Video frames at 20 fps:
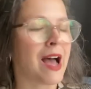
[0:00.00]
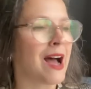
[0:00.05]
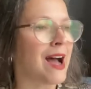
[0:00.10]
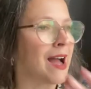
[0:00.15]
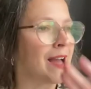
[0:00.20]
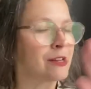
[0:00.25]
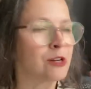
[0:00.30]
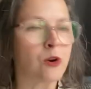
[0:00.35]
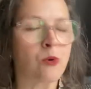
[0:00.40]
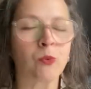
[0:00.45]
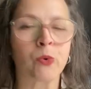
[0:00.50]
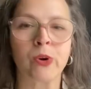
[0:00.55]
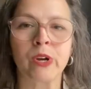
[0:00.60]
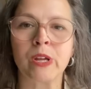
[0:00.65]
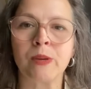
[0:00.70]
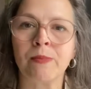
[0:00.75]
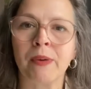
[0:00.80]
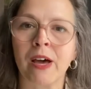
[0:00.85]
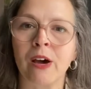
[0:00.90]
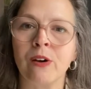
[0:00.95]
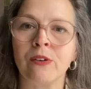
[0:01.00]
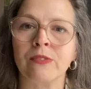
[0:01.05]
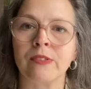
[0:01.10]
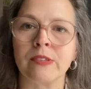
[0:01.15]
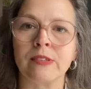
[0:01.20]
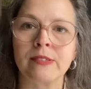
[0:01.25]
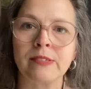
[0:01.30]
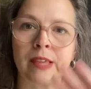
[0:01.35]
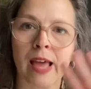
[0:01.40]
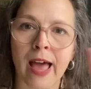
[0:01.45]
I don't worry about the
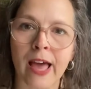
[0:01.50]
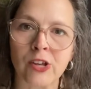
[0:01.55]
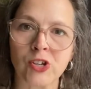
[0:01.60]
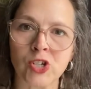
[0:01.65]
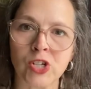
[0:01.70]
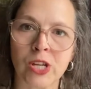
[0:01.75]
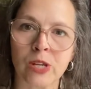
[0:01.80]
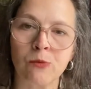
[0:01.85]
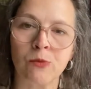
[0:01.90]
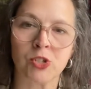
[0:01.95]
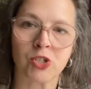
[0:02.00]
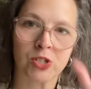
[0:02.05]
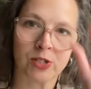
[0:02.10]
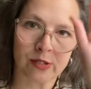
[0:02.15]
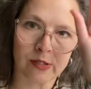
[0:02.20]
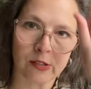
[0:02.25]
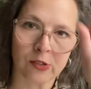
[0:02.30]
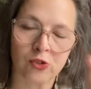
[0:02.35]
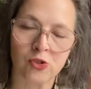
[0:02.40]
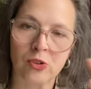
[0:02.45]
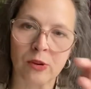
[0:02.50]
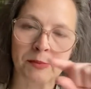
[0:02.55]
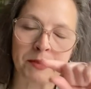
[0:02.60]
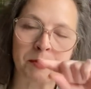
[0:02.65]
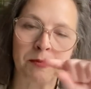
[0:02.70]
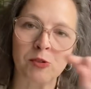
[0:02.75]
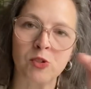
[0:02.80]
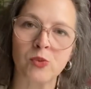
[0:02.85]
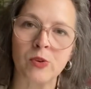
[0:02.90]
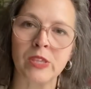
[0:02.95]
sashing, which is the strips
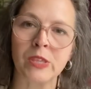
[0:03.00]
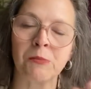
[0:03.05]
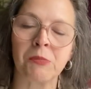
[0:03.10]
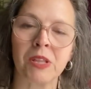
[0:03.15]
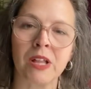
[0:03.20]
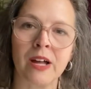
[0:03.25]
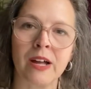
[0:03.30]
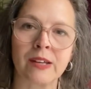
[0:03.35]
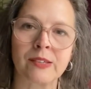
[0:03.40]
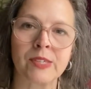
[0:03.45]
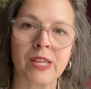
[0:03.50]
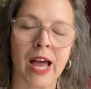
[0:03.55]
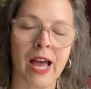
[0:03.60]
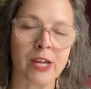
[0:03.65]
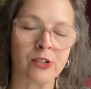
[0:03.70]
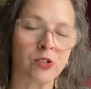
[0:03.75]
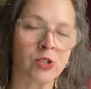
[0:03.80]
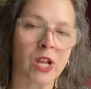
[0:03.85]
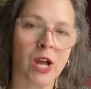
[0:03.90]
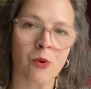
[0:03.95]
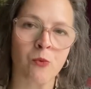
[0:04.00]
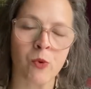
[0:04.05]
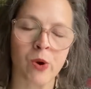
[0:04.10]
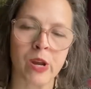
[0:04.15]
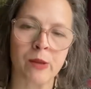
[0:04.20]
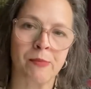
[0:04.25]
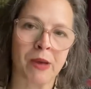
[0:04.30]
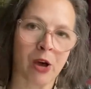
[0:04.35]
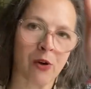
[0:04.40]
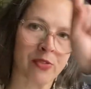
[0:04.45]
between the blocks. I do not worry
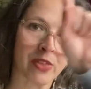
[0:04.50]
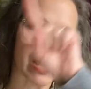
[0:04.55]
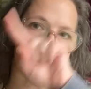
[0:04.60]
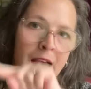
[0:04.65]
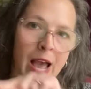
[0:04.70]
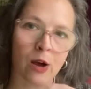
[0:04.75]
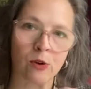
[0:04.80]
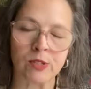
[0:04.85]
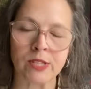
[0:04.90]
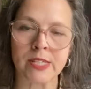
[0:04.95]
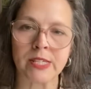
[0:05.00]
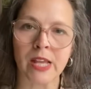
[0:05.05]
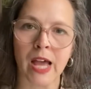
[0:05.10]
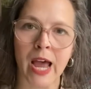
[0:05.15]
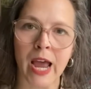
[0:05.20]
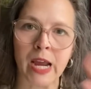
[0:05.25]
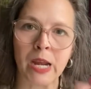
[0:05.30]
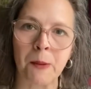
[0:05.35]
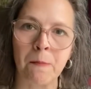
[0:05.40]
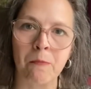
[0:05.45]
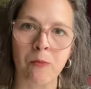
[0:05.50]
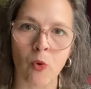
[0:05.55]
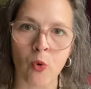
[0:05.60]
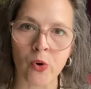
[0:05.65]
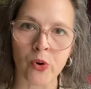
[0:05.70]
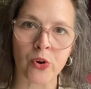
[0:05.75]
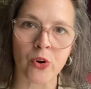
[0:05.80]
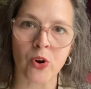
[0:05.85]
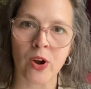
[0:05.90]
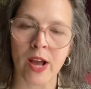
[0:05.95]
about the outside
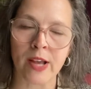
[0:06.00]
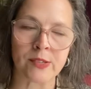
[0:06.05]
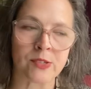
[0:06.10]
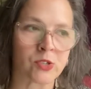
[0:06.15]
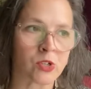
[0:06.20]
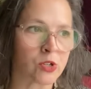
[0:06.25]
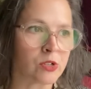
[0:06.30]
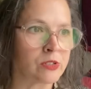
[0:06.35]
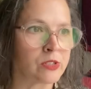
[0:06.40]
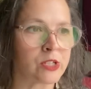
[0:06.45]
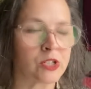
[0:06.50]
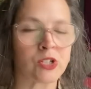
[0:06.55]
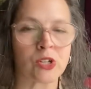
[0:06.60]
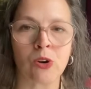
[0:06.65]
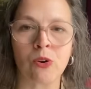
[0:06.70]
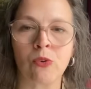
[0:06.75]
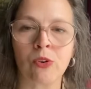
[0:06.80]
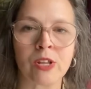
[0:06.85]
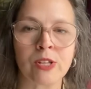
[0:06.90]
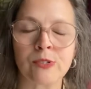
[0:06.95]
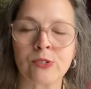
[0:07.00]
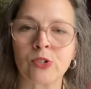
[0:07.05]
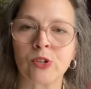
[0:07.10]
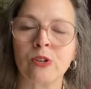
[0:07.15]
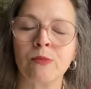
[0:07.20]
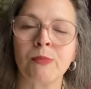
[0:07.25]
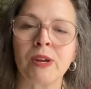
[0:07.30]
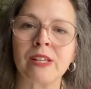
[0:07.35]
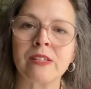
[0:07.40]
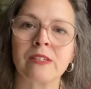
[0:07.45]
border. I certainly don't
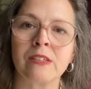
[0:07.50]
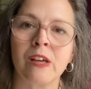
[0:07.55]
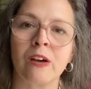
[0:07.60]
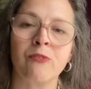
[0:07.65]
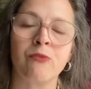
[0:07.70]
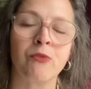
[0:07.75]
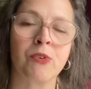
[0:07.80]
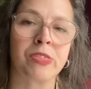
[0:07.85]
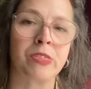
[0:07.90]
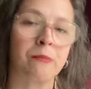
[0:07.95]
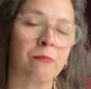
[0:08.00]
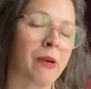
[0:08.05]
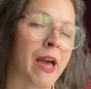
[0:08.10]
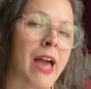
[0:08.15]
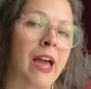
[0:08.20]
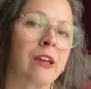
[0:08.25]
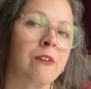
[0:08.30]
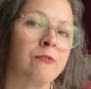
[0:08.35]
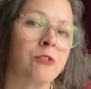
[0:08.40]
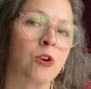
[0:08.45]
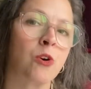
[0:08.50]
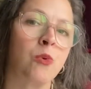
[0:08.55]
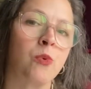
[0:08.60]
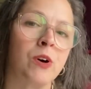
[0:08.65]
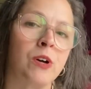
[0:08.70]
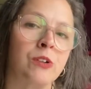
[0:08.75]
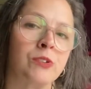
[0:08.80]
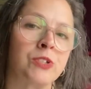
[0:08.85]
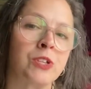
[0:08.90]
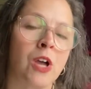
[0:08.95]
concern myself with the back of the
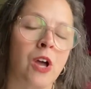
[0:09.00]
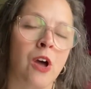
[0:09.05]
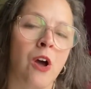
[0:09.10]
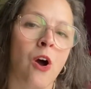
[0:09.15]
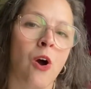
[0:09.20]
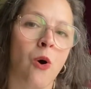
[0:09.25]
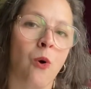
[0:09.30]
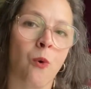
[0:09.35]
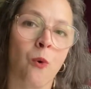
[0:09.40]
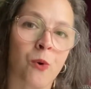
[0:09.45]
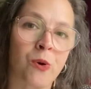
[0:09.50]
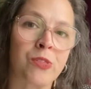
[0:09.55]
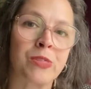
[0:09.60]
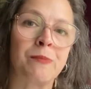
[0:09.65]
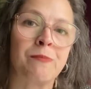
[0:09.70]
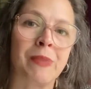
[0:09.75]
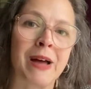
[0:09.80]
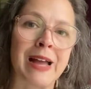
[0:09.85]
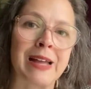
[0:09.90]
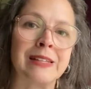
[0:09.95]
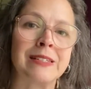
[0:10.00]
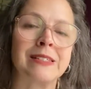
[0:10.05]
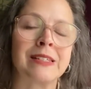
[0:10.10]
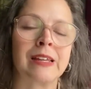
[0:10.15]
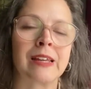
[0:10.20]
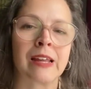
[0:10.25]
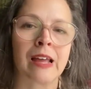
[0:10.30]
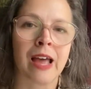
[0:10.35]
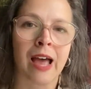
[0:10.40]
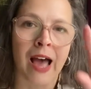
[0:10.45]
quilt or the
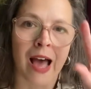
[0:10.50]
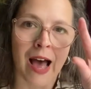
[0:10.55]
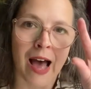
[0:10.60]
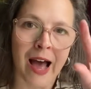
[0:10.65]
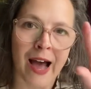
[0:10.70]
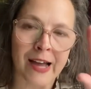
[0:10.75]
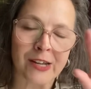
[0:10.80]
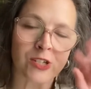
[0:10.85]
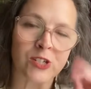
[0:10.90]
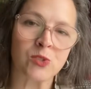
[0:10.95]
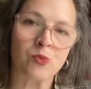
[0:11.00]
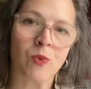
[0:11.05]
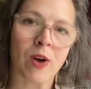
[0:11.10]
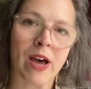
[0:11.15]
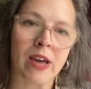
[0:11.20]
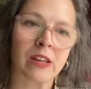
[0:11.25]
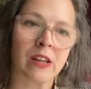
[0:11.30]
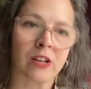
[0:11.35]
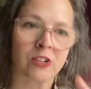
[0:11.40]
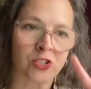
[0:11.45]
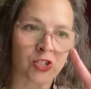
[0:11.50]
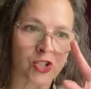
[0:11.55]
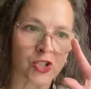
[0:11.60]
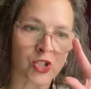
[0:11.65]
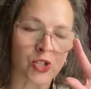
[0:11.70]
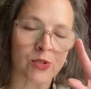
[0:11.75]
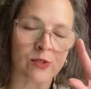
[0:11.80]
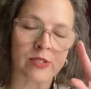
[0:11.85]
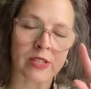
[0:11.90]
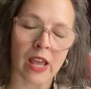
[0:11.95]
binding. I just want to
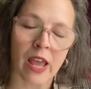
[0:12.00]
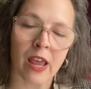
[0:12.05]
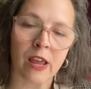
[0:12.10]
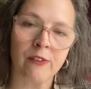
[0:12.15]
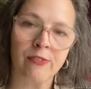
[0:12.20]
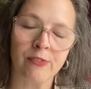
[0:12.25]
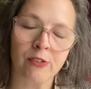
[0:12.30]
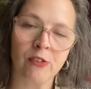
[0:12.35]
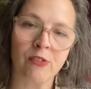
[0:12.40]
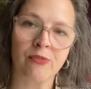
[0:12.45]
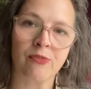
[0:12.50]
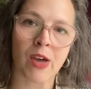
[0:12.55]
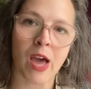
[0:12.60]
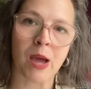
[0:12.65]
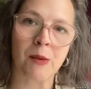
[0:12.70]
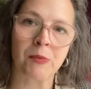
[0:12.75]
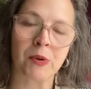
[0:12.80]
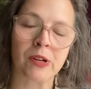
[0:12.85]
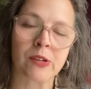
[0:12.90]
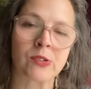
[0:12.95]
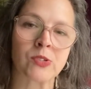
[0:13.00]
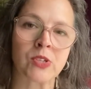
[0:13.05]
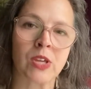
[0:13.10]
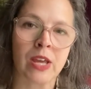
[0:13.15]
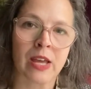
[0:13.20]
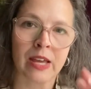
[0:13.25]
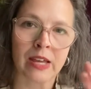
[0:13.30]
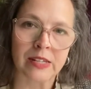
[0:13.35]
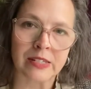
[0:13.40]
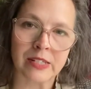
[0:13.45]
choose a few fabrics
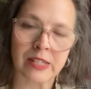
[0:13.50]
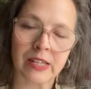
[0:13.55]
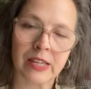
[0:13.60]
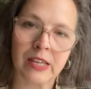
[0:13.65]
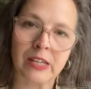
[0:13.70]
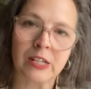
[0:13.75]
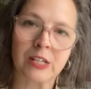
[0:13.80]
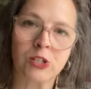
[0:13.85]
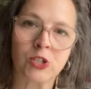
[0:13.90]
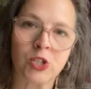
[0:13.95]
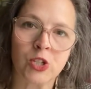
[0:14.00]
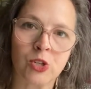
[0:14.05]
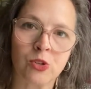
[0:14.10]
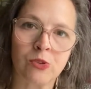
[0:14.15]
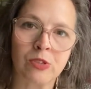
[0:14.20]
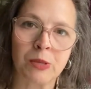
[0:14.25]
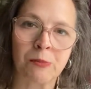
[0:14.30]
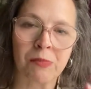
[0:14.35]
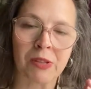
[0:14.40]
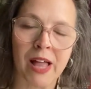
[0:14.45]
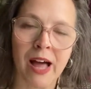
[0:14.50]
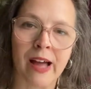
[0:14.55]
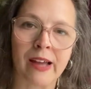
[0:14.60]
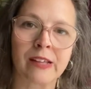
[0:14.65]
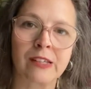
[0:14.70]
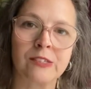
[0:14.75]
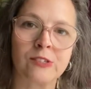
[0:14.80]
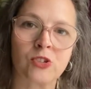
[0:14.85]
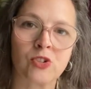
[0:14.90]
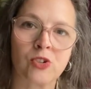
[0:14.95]
to get into the block
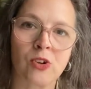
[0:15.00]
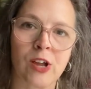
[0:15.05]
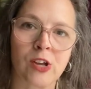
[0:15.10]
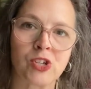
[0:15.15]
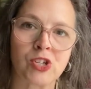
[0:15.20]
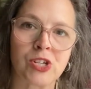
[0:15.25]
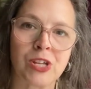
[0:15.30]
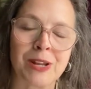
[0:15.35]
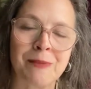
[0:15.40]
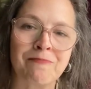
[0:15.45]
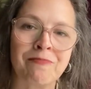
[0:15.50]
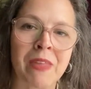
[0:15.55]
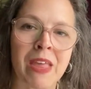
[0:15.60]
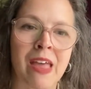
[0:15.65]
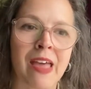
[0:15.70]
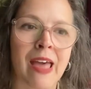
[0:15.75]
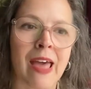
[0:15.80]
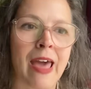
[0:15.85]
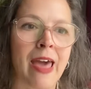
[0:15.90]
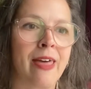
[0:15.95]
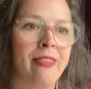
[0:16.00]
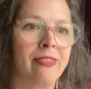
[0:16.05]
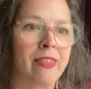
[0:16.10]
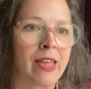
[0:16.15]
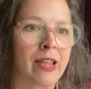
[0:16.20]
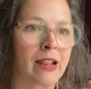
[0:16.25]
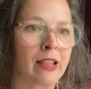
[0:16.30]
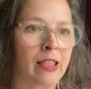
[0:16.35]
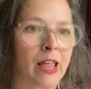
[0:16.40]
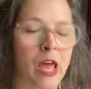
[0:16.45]
construction and
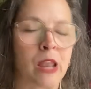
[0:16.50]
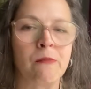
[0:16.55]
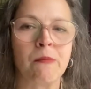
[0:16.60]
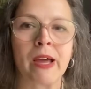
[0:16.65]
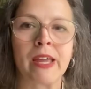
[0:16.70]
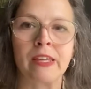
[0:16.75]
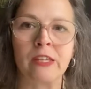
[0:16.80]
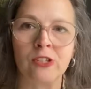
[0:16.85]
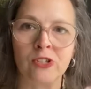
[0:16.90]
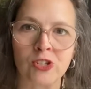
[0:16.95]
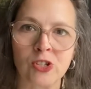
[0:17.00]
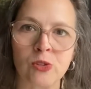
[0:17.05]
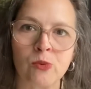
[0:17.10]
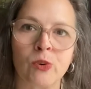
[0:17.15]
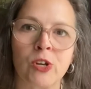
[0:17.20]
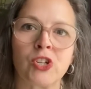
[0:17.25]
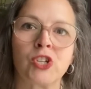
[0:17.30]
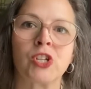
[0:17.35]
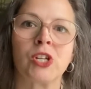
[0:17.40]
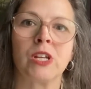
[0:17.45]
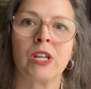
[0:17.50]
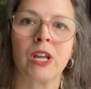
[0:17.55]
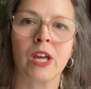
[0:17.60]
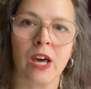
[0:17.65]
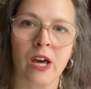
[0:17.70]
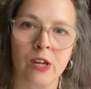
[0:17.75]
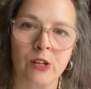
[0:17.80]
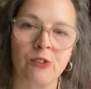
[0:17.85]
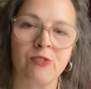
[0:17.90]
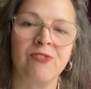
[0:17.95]
then let my intuition
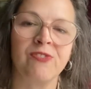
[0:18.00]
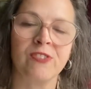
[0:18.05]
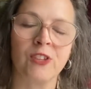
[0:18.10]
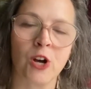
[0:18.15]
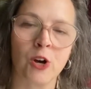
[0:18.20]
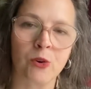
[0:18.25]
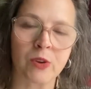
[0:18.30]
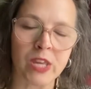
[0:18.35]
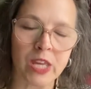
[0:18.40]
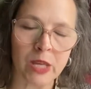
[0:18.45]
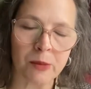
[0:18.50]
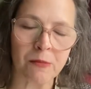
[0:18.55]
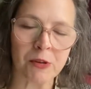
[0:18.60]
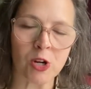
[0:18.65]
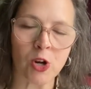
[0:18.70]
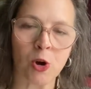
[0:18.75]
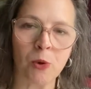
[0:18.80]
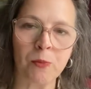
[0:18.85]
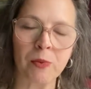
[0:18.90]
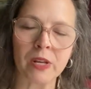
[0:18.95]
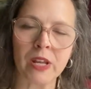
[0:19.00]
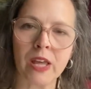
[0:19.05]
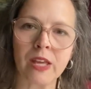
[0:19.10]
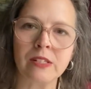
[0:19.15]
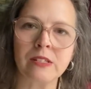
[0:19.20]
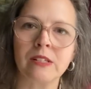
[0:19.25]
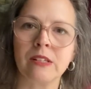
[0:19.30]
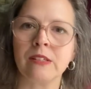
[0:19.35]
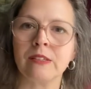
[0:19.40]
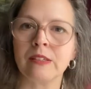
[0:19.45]
kind of flow. Keep it
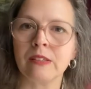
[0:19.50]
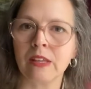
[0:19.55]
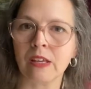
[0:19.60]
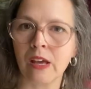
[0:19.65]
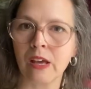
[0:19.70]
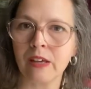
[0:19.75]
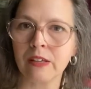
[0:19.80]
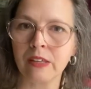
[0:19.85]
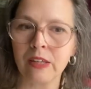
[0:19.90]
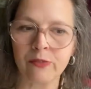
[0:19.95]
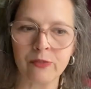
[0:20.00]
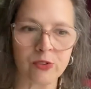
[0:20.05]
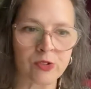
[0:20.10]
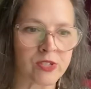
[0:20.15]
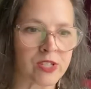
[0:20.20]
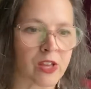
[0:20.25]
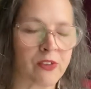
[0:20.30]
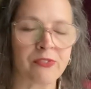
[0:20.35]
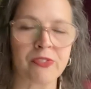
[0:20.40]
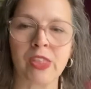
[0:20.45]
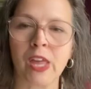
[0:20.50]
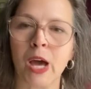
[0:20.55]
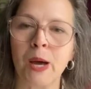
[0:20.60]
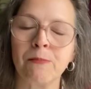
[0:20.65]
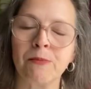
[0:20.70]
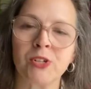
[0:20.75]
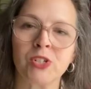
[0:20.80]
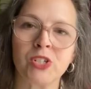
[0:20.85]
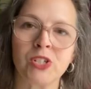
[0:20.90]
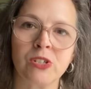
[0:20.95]
open-ended. Give yourself the
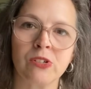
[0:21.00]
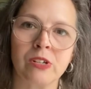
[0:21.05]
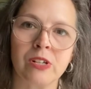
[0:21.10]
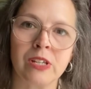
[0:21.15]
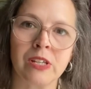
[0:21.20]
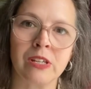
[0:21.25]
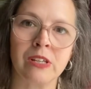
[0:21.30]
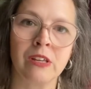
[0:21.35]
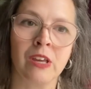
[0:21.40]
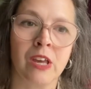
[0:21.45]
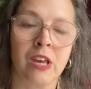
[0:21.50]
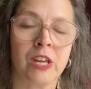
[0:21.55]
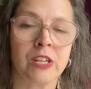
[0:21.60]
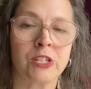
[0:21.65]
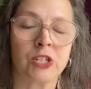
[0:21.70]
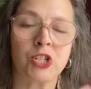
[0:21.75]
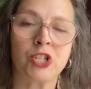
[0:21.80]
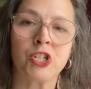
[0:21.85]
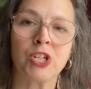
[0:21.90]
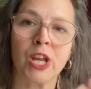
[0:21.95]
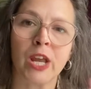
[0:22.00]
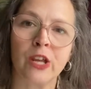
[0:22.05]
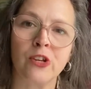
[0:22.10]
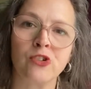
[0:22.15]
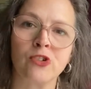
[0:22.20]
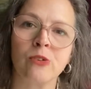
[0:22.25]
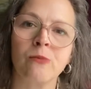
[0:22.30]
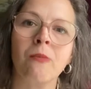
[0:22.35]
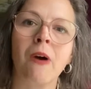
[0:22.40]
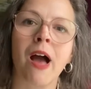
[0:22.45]
opportunity to
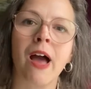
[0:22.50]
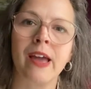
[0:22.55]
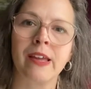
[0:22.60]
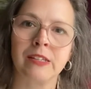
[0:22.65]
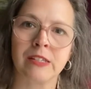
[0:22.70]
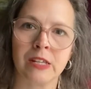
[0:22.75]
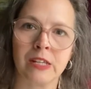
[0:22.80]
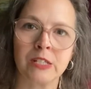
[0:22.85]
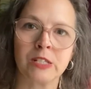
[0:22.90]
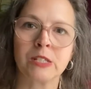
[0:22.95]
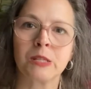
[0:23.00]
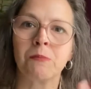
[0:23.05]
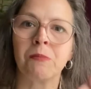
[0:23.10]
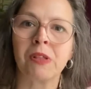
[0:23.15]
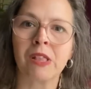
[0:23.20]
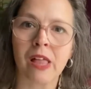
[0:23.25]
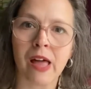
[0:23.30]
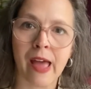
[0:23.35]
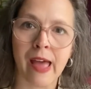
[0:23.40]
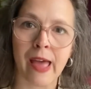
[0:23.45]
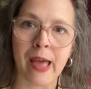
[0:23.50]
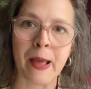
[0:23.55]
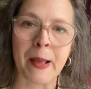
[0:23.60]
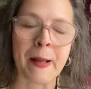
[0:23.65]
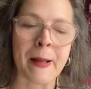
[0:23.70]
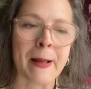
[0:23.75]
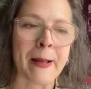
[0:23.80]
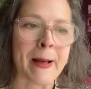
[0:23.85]
change your mind and to play.